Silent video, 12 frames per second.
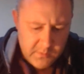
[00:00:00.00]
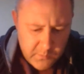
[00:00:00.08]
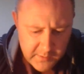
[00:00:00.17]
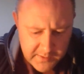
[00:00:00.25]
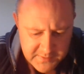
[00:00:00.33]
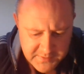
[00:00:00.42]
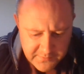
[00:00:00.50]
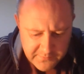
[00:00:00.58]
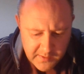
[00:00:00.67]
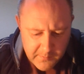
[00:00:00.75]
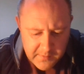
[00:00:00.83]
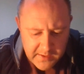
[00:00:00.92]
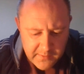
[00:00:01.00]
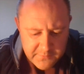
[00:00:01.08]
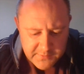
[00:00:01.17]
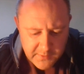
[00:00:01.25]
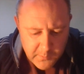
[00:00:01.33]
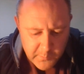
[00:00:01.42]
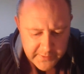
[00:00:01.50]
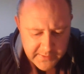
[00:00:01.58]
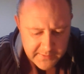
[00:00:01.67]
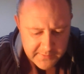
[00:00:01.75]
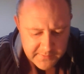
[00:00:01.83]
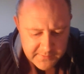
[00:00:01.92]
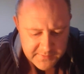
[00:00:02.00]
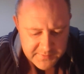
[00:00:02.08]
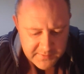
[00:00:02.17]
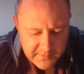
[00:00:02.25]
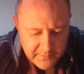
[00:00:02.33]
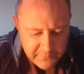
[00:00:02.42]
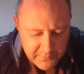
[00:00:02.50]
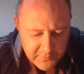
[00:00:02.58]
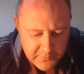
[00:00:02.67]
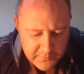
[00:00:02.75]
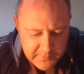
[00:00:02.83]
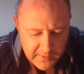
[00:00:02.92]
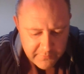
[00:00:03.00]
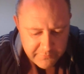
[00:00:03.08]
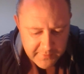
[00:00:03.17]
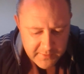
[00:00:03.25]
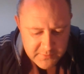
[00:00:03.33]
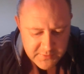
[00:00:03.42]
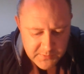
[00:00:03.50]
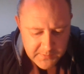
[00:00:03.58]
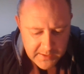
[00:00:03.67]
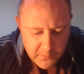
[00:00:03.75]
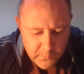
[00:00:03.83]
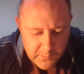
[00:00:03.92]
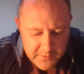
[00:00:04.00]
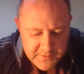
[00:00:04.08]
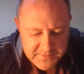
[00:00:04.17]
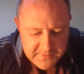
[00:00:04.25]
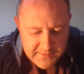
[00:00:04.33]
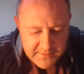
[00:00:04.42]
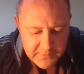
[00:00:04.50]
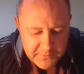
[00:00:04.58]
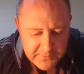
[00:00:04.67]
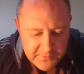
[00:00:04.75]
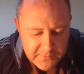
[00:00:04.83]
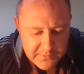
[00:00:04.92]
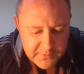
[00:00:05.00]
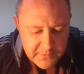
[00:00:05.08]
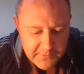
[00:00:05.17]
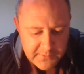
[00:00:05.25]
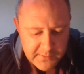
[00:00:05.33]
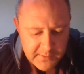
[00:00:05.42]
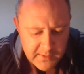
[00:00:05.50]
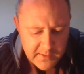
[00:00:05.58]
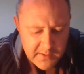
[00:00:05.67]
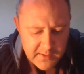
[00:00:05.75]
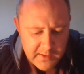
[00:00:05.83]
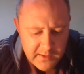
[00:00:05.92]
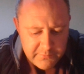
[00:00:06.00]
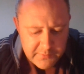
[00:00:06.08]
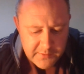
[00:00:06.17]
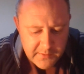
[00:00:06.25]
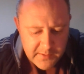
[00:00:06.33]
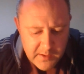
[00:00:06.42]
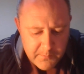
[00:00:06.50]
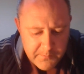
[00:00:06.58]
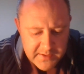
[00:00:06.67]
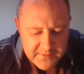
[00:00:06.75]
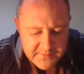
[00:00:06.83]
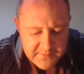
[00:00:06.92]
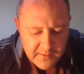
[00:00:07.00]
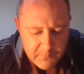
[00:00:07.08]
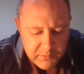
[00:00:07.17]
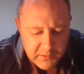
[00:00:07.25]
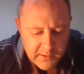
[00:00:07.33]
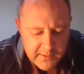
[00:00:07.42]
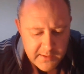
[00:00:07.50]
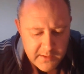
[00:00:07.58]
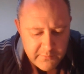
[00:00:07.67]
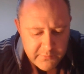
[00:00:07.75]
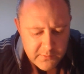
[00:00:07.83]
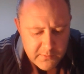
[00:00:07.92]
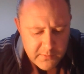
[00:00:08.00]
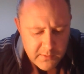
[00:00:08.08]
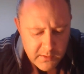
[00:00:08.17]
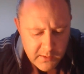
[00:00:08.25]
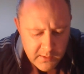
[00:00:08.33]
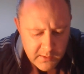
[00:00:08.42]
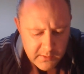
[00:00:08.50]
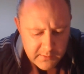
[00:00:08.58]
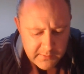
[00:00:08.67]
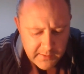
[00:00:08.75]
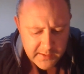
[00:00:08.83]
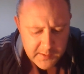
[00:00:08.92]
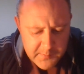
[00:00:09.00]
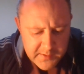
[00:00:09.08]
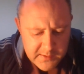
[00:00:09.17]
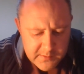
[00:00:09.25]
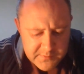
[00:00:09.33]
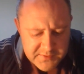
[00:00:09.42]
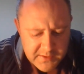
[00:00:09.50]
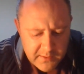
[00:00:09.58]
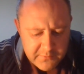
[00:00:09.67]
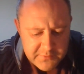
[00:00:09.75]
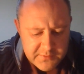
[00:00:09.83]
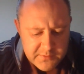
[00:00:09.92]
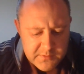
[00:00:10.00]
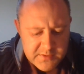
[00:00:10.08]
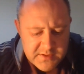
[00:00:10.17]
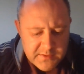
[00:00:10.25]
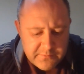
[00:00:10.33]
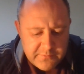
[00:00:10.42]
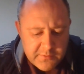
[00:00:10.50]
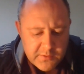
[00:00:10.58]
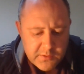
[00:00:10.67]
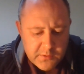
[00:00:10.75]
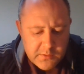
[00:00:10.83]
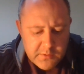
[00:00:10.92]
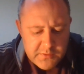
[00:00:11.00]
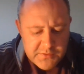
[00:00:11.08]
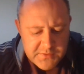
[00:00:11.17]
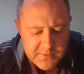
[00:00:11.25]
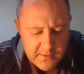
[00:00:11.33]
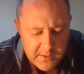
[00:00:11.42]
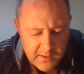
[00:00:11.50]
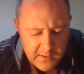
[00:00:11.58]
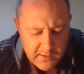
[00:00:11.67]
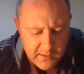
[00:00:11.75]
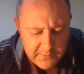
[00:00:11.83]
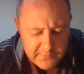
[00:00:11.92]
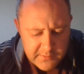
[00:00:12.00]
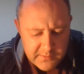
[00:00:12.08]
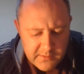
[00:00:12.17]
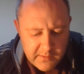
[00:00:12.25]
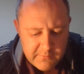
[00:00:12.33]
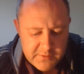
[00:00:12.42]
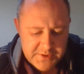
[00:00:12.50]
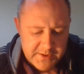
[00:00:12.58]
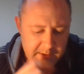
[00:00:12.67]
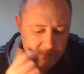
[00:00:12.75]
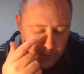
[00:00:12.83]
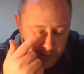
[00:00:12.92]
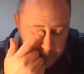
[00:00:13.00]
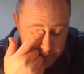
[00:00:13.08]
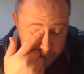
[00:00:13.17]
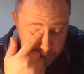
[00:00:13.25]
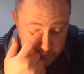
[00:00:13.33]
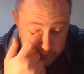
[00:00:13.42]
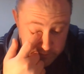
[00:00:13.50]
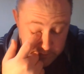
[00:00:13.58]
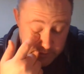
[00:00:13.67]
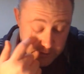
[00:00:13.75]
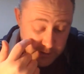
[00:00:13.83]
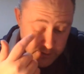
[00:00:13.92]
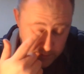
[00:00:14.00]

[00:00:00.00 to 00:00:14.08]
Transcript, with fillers: The words of their mouths are wicked and deceitful. They fail to act wisely or do good. Even on their beds they plot evil. They commit themselves to a sinful course and do not reject what is wrong.